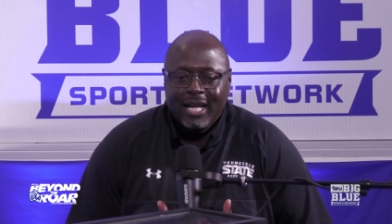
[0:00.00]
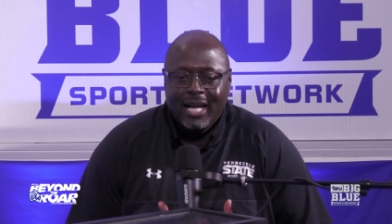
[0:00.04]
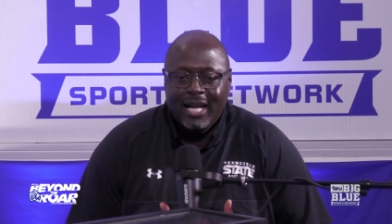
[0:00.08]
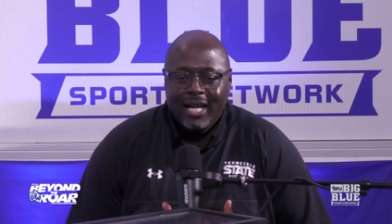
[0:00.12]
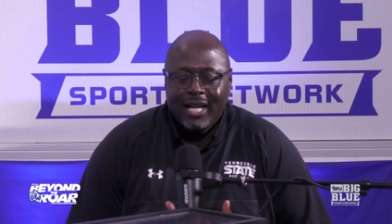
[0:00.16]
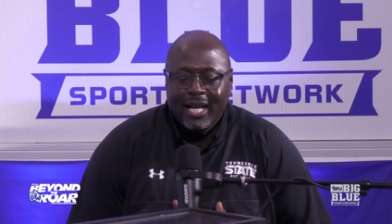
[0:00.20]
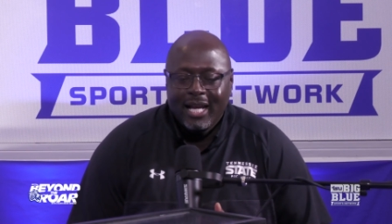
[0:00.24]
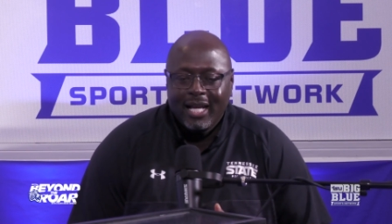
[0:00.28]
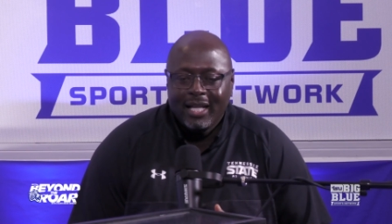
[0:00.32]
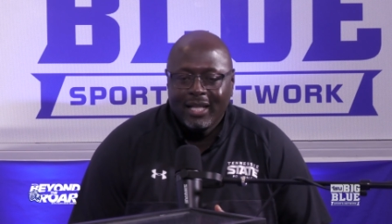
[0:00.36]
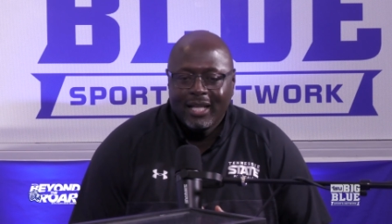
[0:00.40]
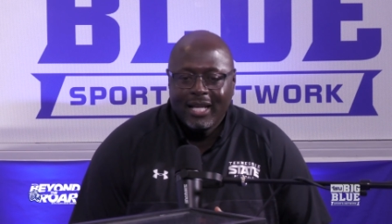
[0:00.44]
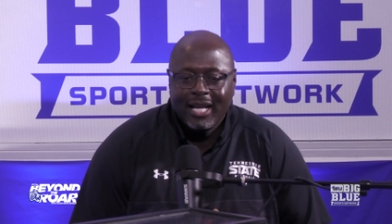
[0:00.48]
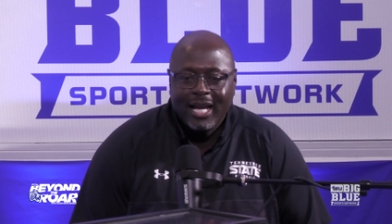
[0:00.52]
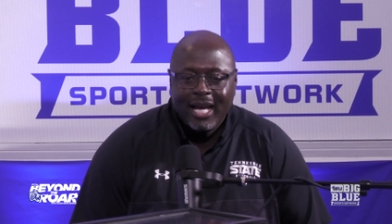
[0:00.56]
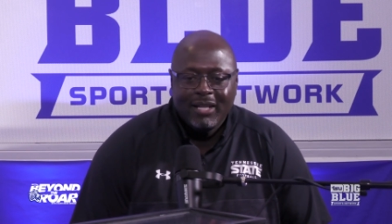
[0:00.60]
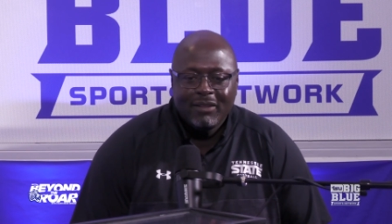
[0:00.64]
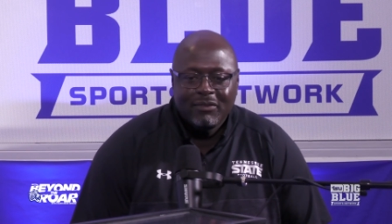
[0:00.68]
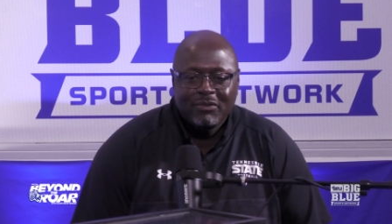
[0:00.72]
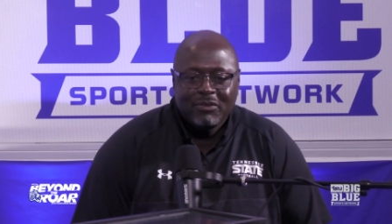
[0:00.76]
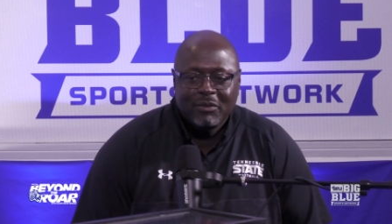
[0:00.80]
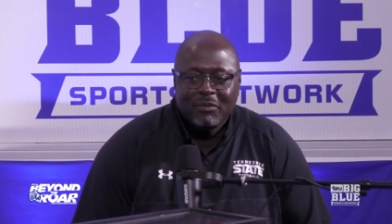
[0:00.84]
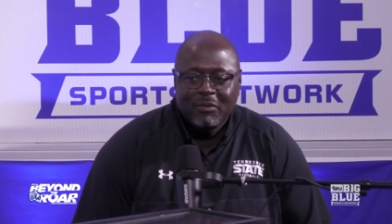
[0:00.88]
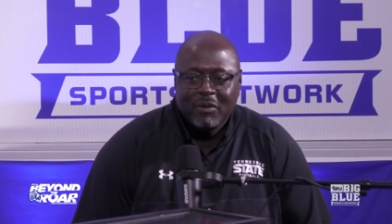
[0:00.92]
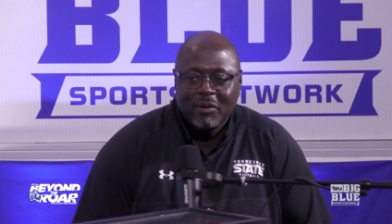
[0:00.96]
I kind of got
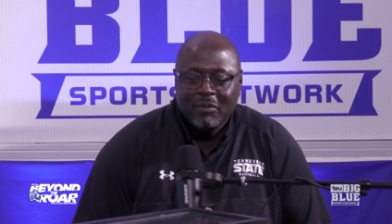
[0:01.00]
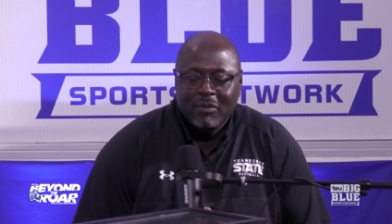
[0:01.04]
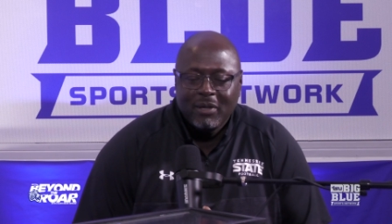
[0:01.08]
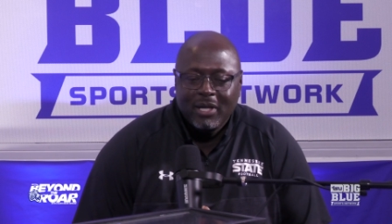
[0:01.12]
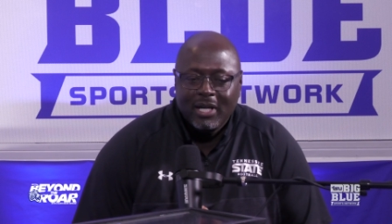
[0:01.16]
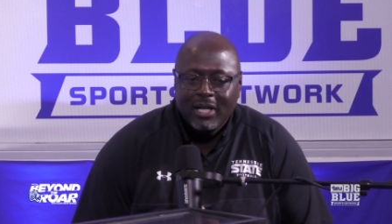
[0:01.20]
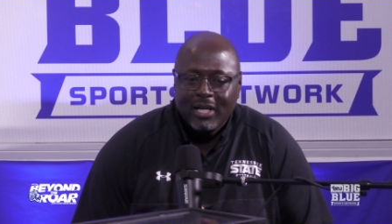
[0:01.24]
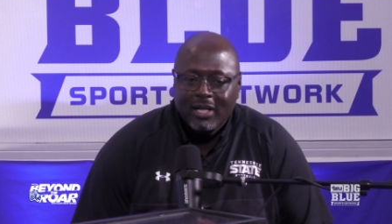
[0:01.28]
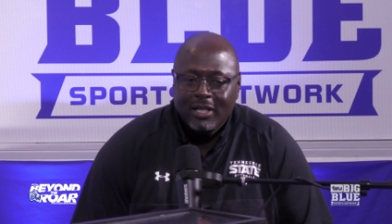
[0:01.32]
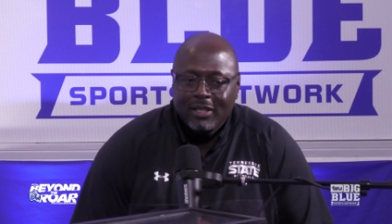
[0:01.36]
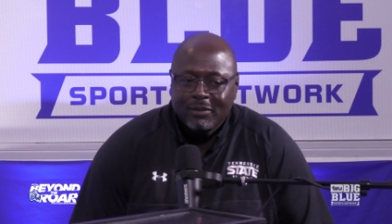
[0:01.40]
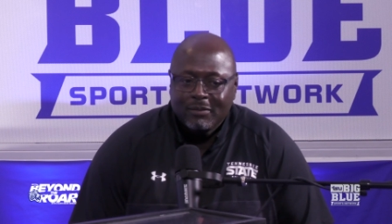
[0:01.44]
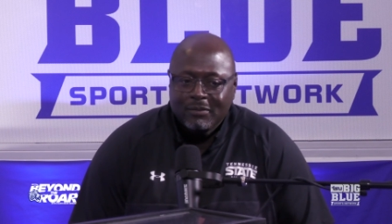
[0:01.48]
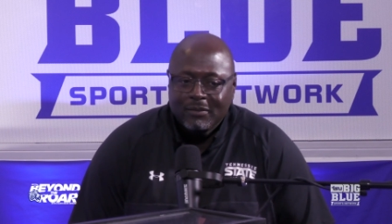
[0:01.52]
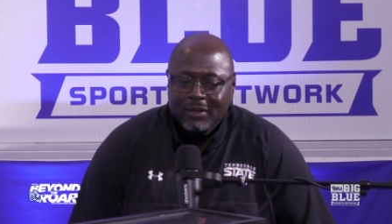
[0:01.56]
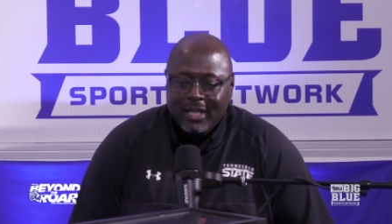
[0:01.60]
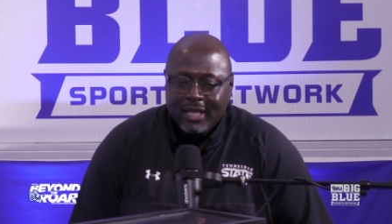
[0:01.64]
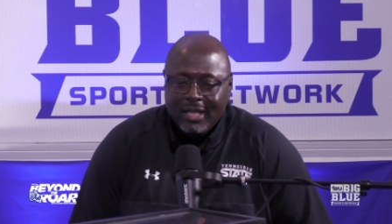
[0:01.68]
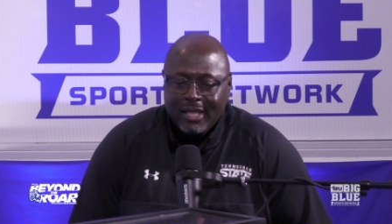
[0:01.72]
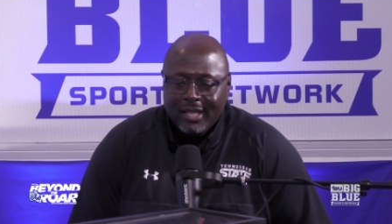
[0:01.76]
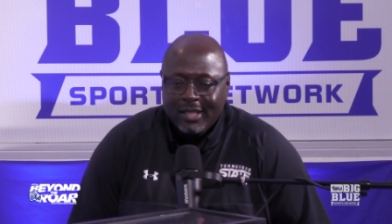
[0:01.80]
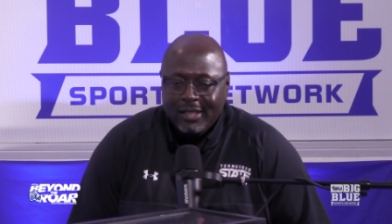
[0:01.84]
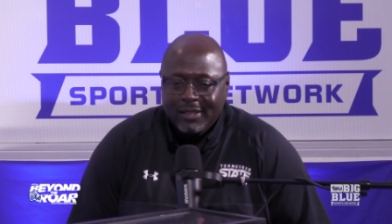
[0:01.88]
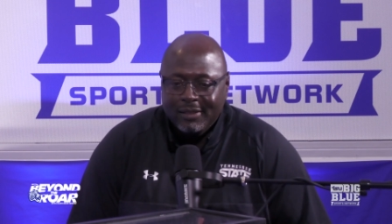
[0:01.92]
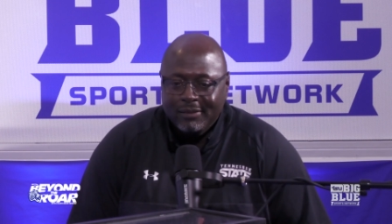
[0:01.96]
it from my mom,
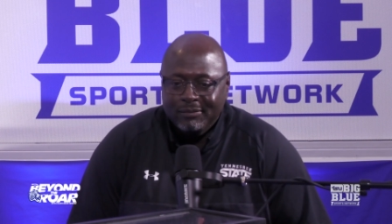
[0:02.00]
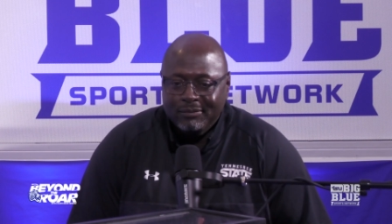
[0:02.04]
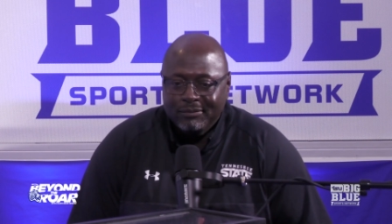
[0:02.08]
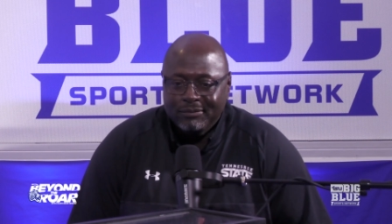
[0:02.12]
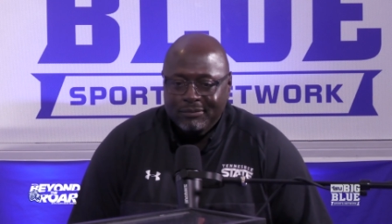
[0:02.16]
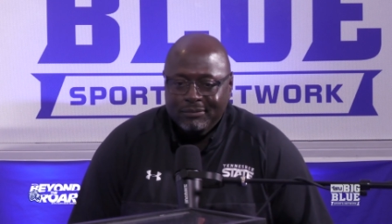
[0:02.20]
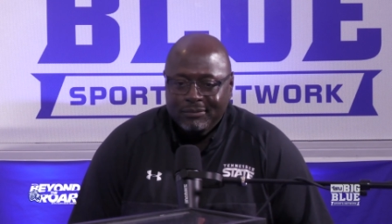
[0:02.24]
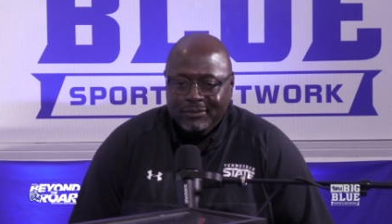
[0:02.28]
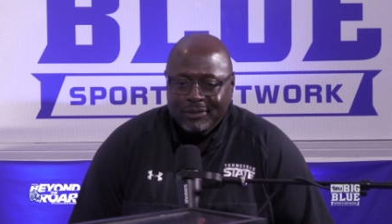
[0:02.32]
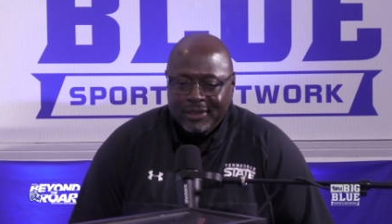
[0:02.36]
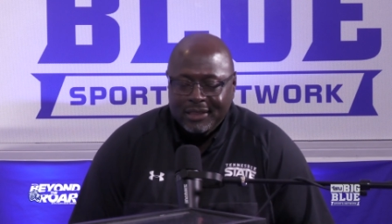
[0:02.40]
um,